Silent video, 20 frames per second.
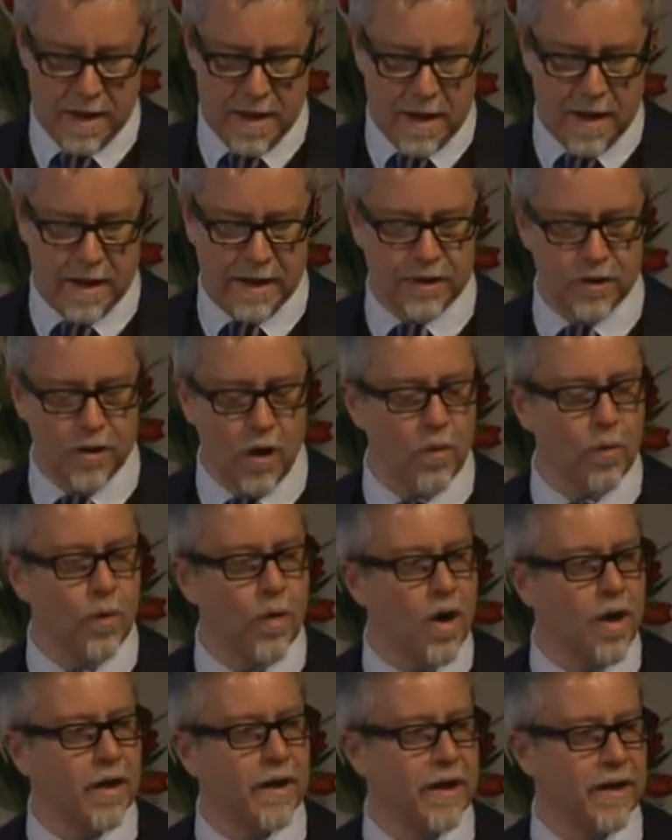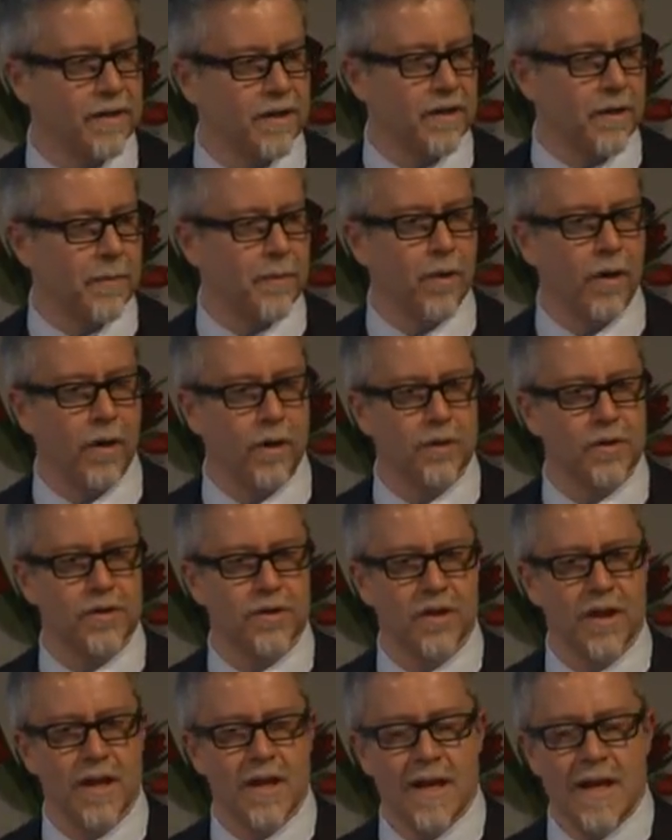And it's not working as an
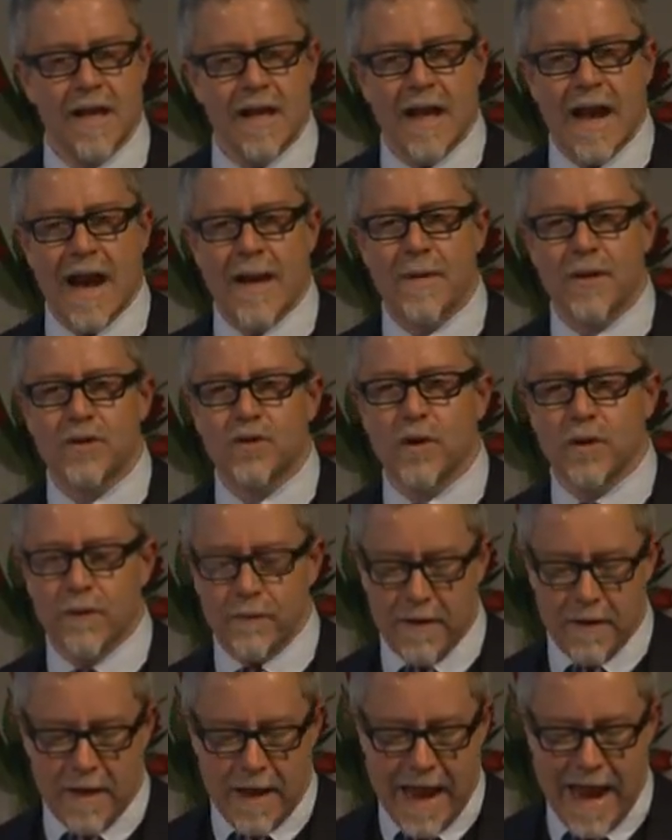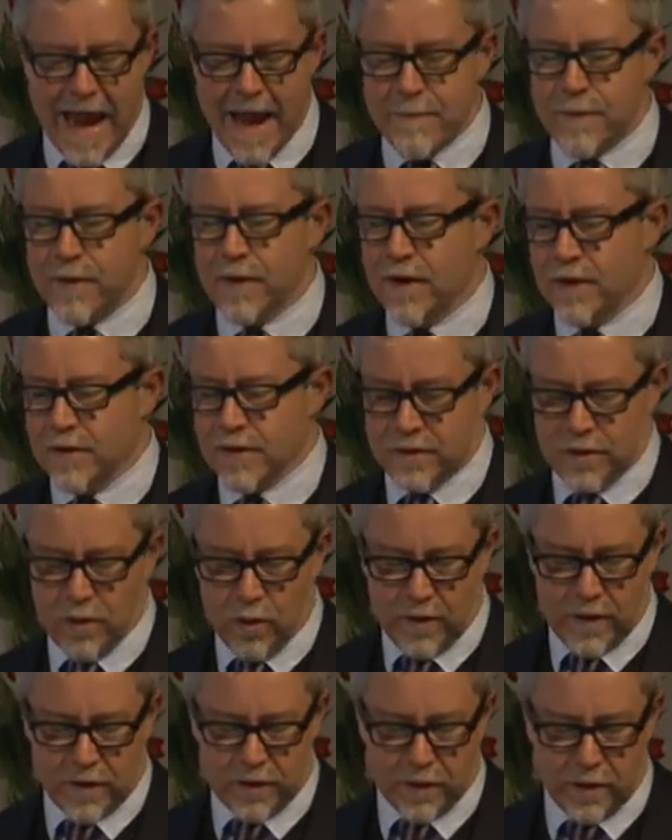approach. And the sort of evidence
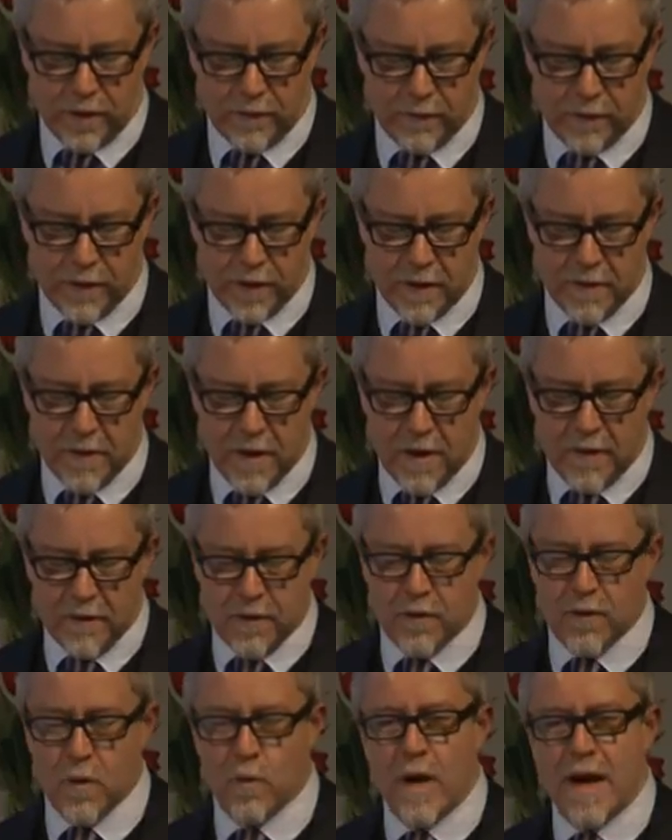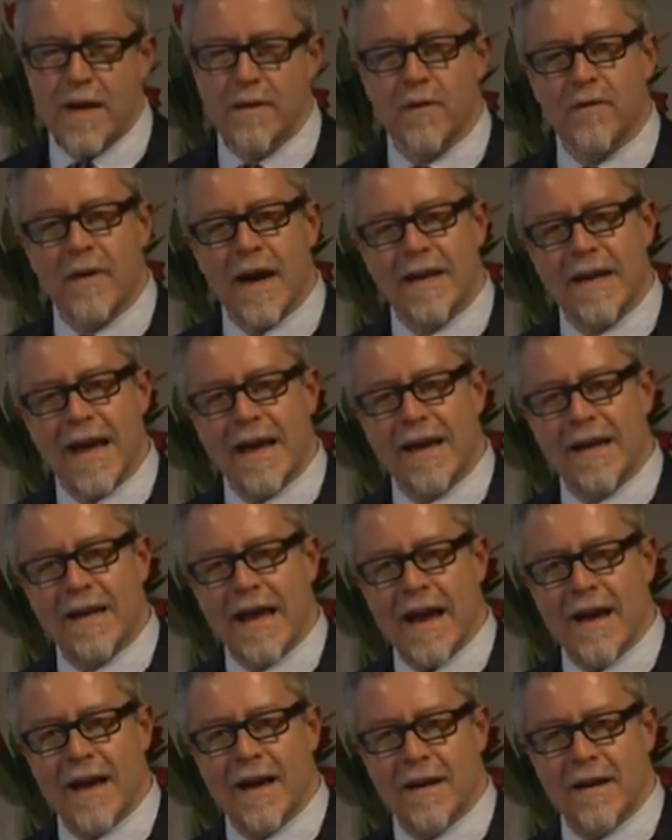or the sort of the way
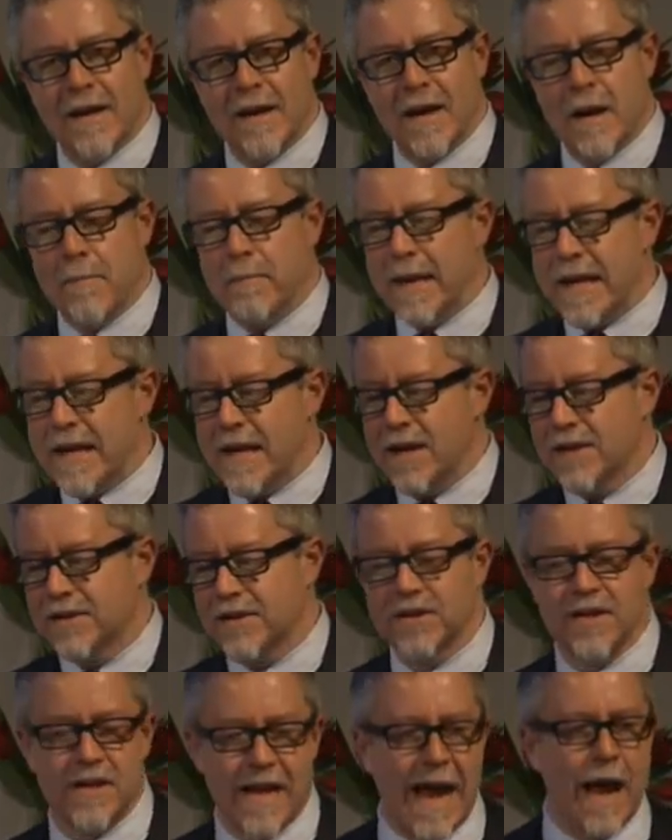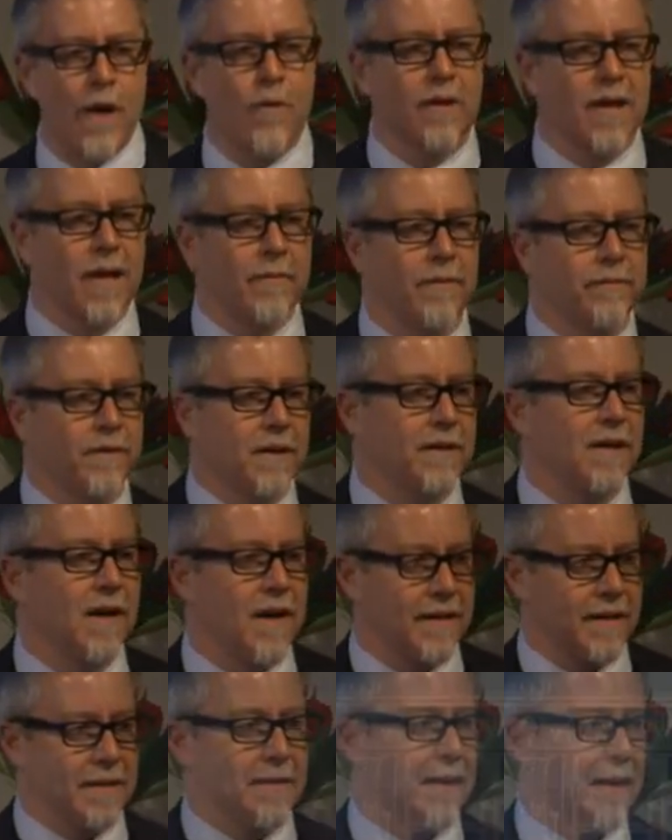that appears as an outcome of
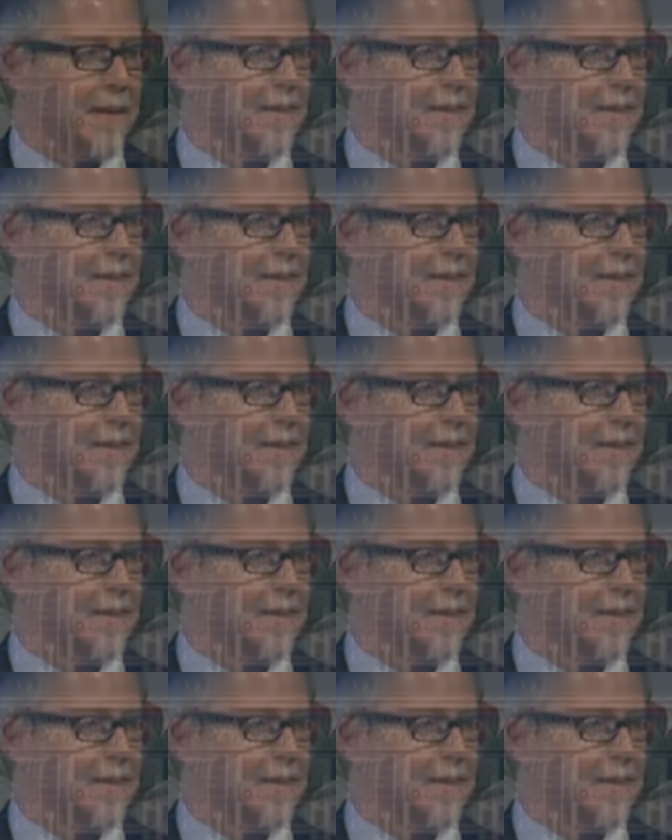design is this,